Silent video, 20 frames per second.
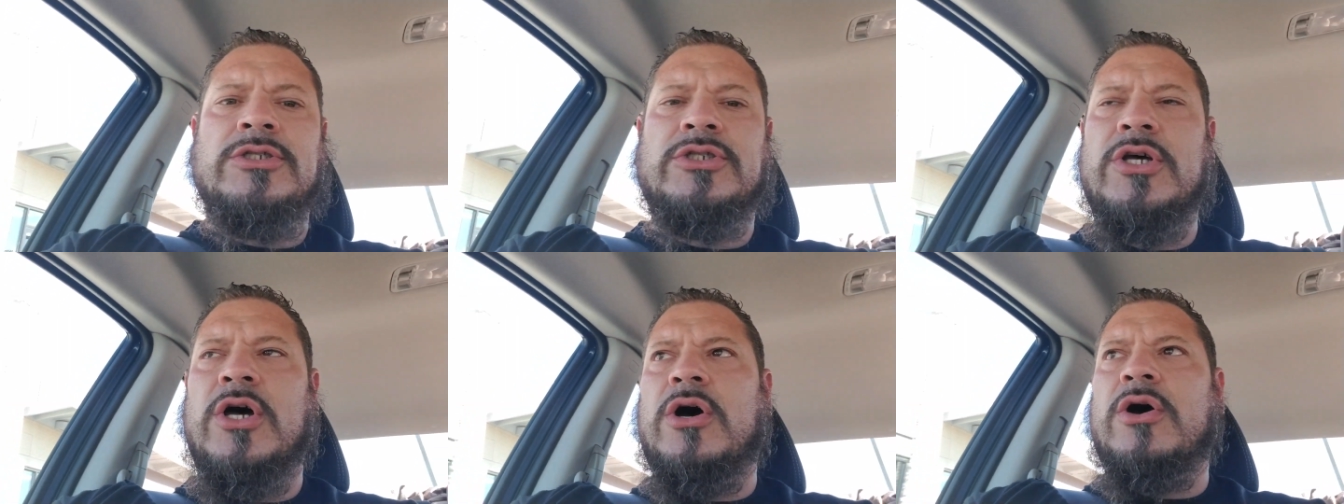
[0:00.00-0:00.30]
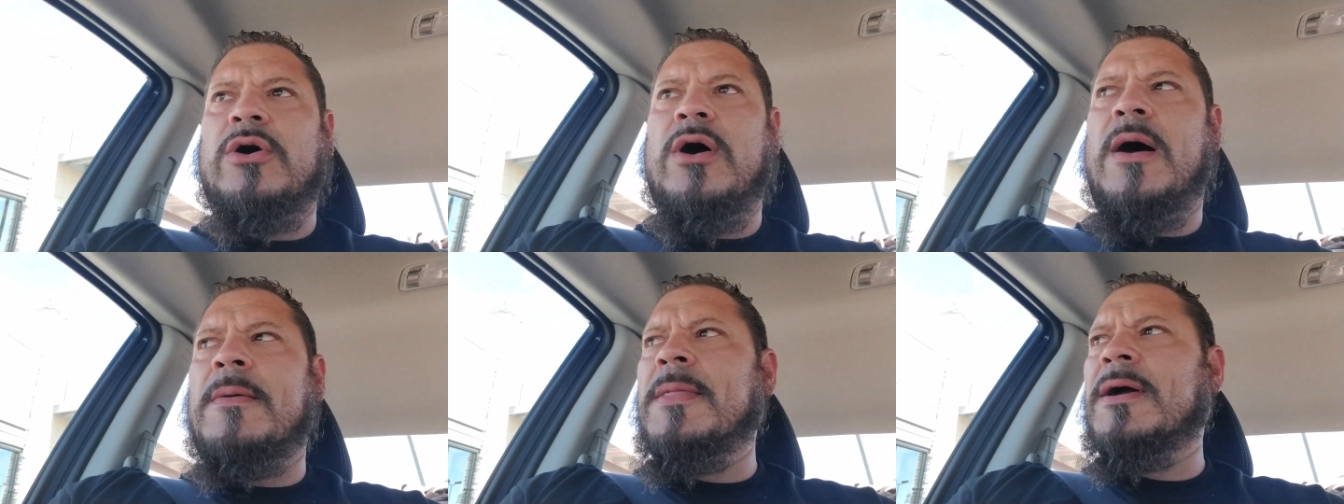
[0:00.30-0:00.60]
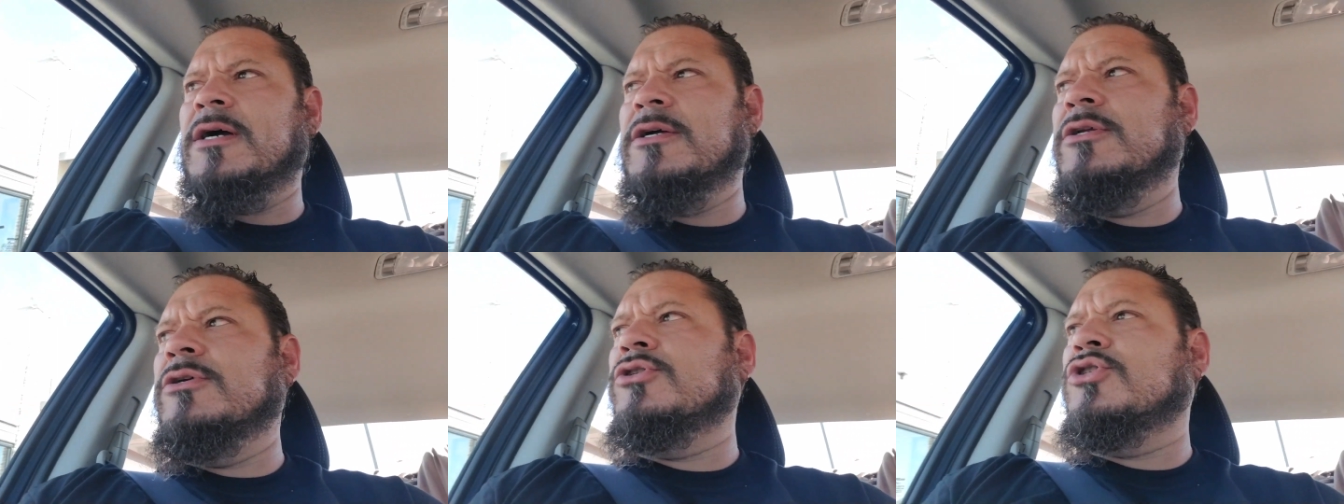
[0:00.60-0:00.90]
So I'm
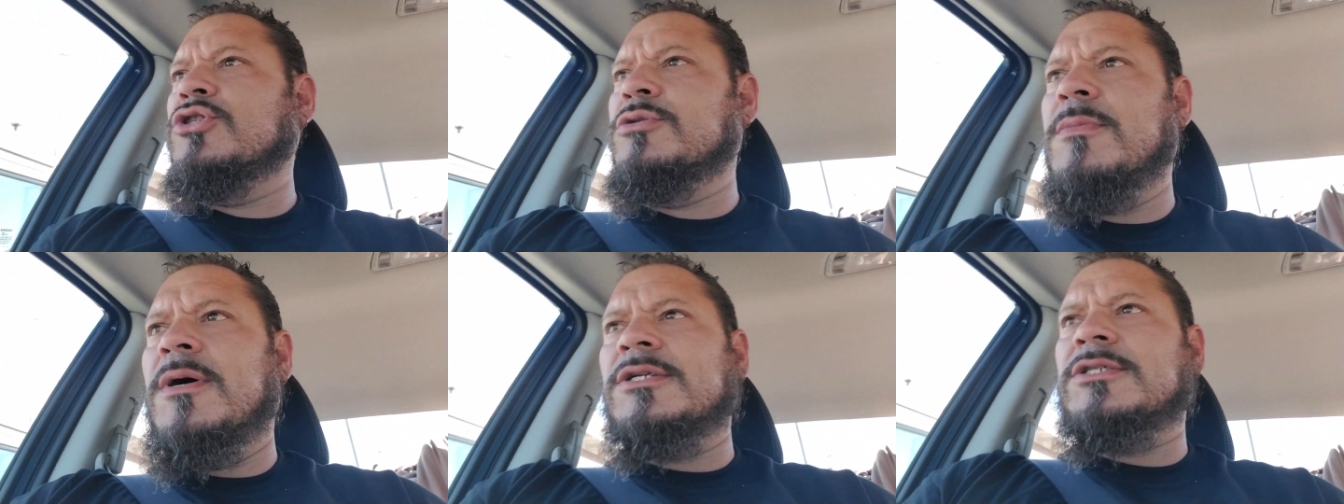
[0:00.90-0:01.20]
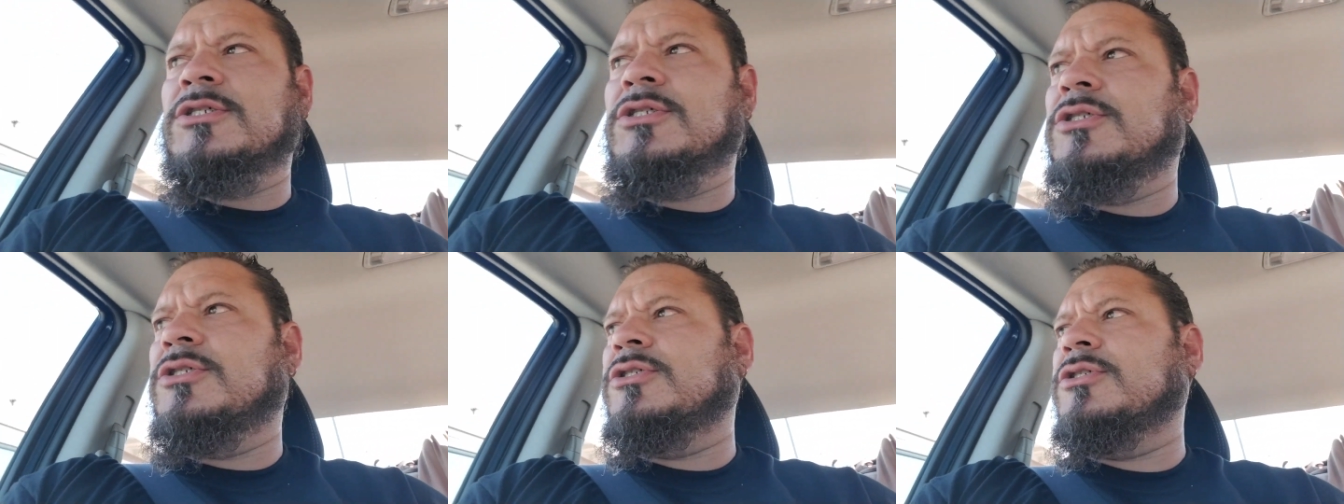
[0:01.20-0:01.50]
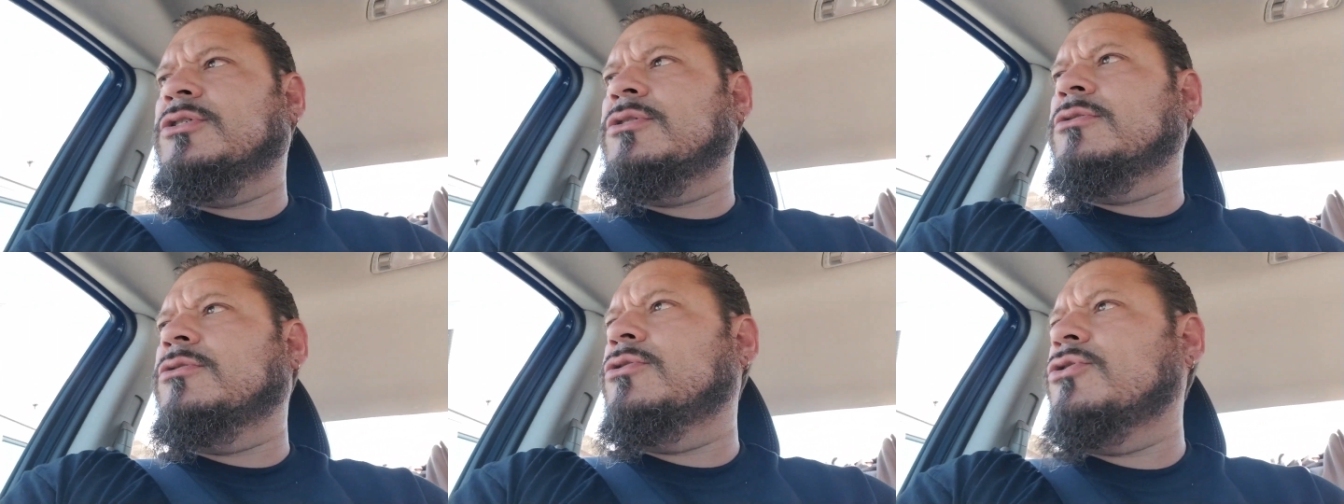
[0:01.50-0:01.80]
not going to do too
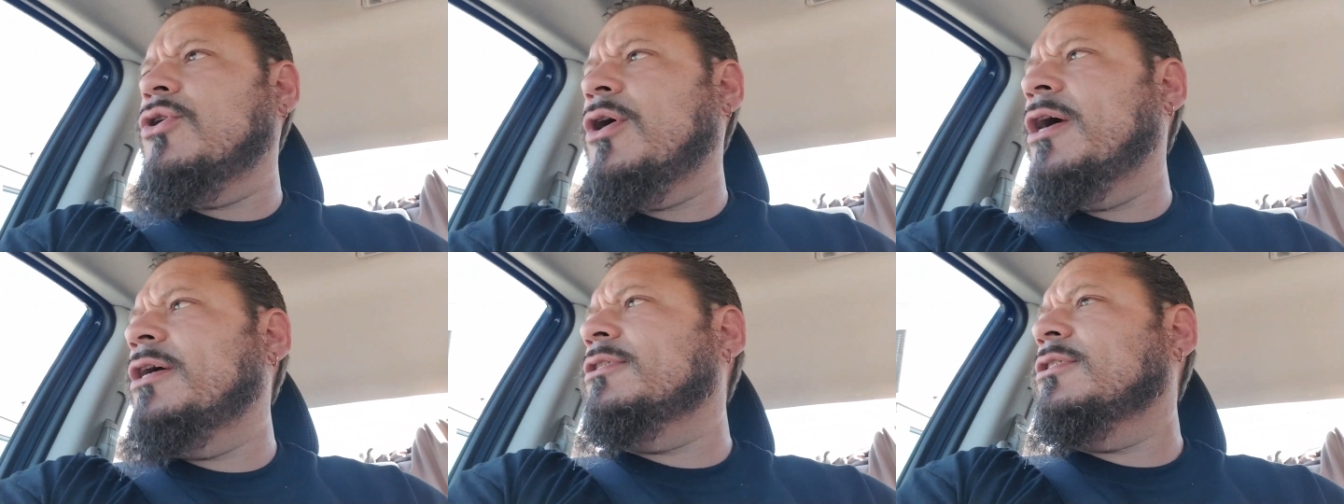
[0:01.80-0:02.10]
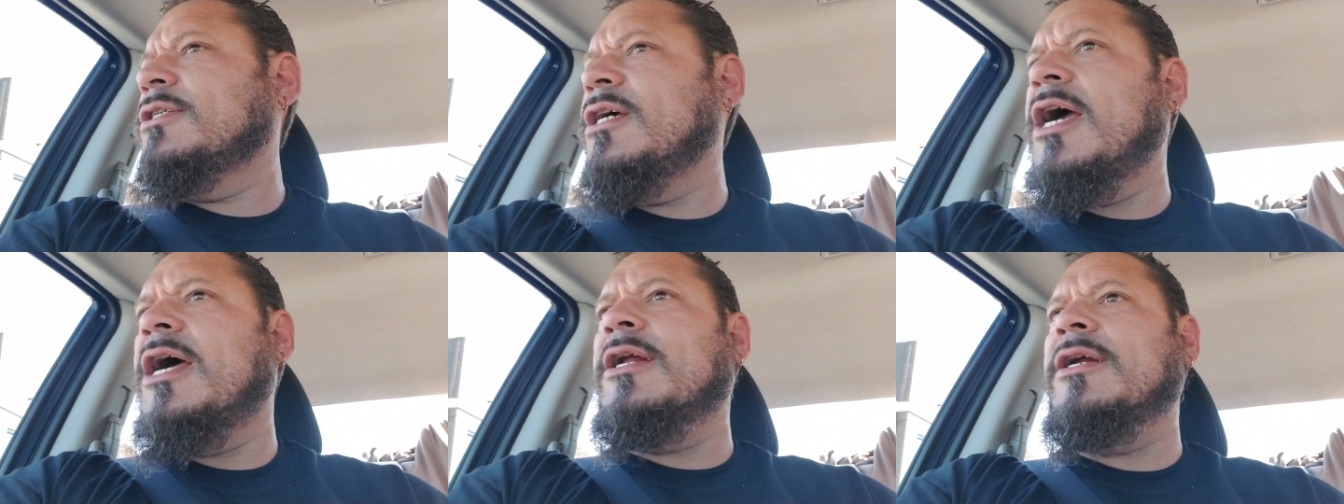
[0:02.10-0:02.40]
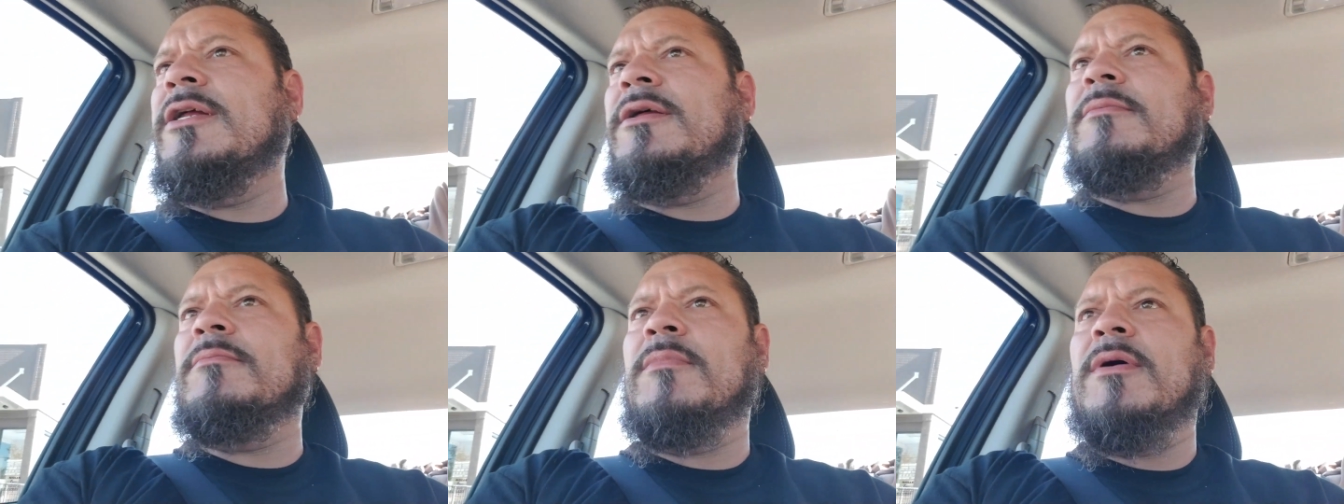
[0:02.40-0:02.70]
much crazy
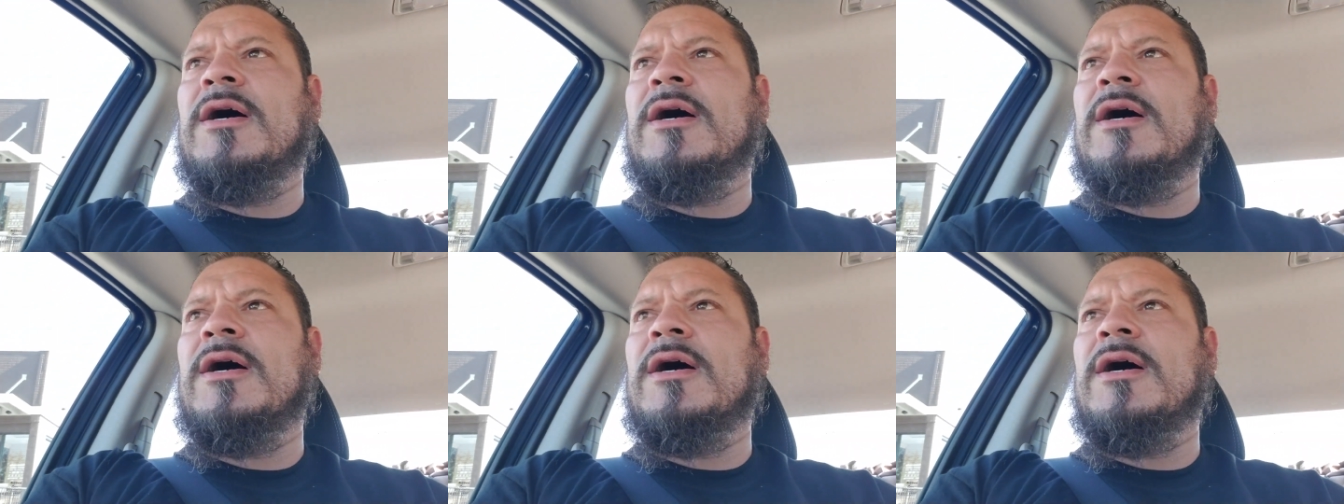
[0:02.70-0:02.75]
editing,